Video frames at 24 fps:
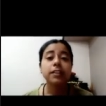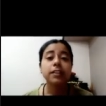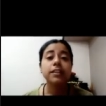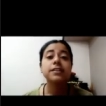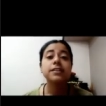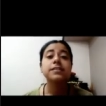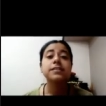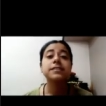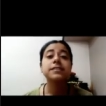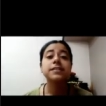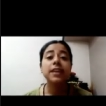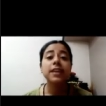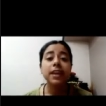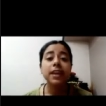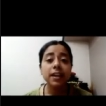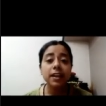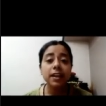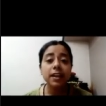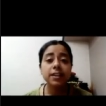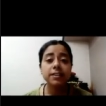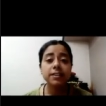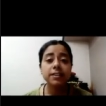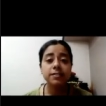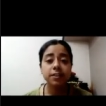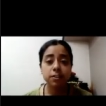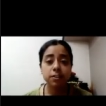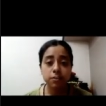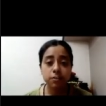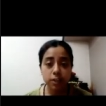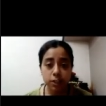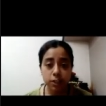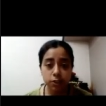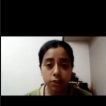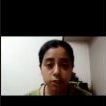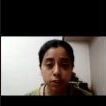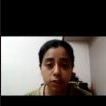the sale
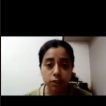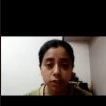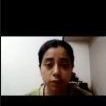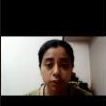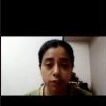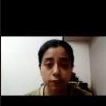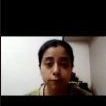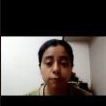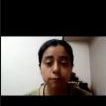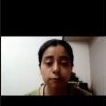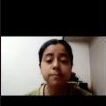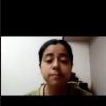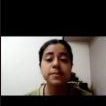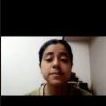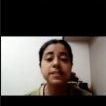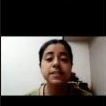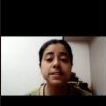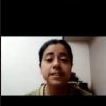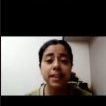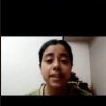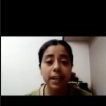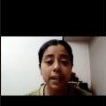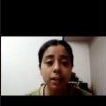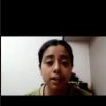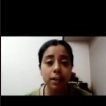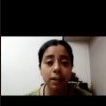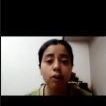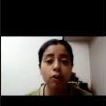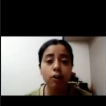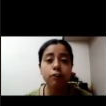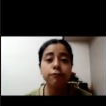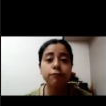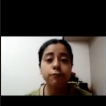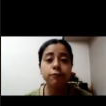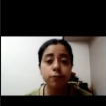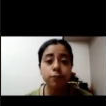consideration from sale
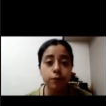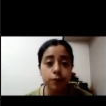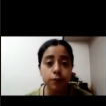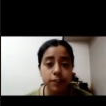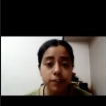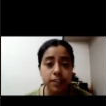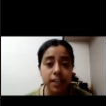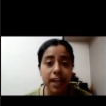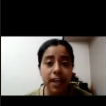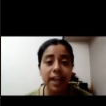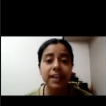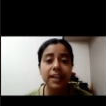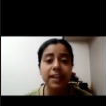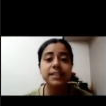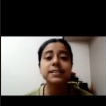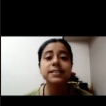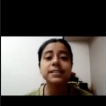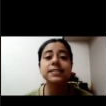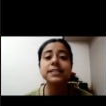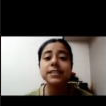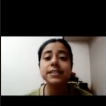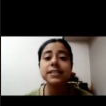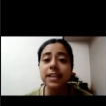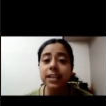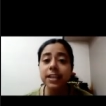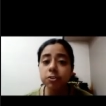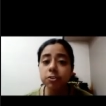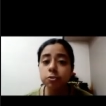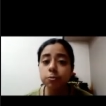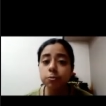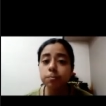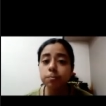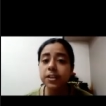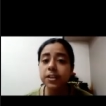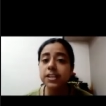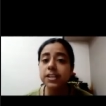of goods exceed
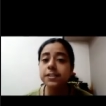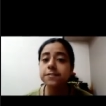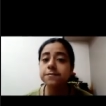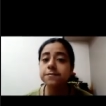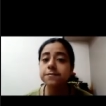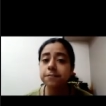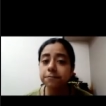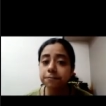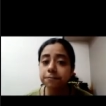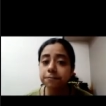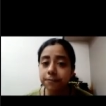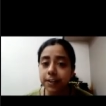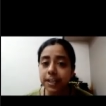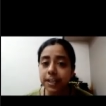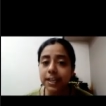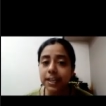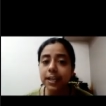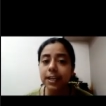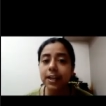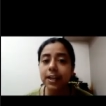rupees 50